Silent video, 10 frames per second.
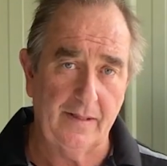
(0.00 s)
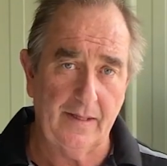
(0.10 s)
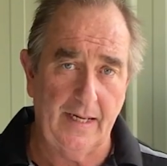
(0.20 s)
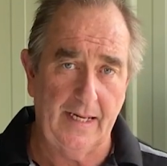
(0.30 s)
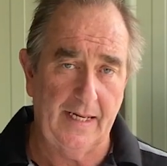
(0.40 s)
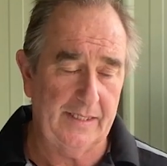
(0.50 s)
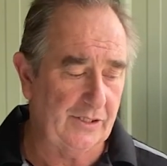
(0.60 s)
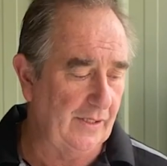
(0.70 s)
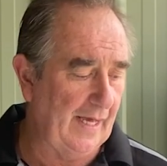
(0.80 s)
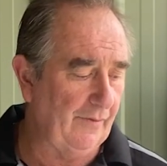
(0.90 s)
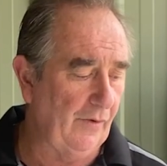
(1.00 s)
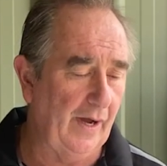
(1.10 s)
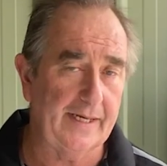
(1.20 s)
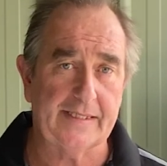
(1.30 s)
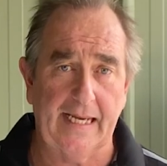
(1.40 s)
Do that
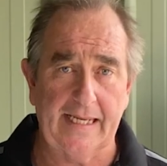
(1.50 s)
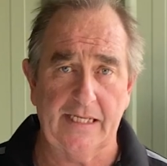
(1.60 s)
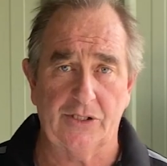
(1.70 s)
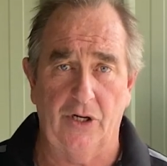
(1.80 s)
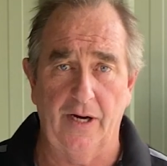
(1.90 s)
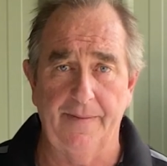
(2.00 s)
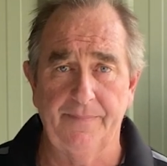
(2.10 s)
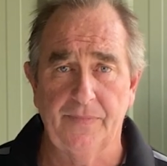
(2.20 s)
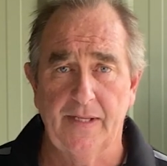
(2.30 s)
right, take your time,